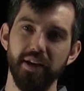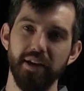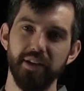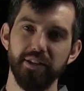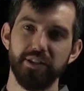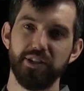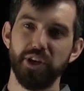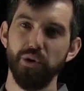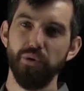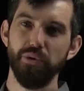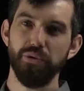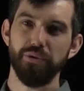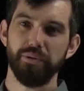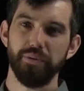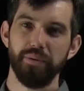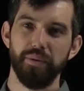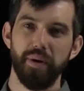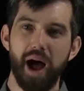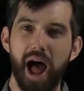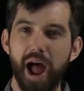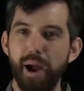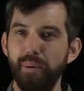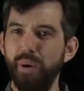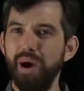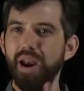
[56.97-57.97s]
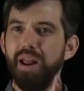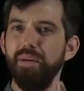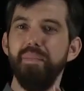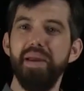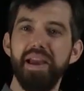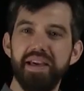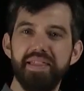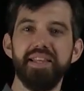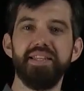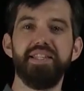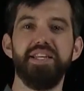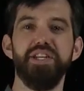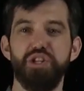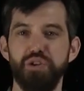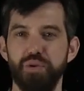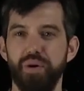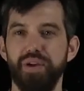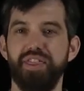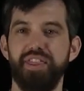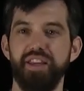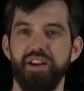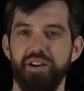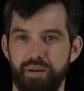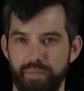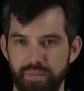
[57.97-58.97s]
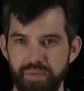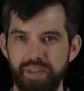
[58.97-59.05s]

So I want to make this into a theorem,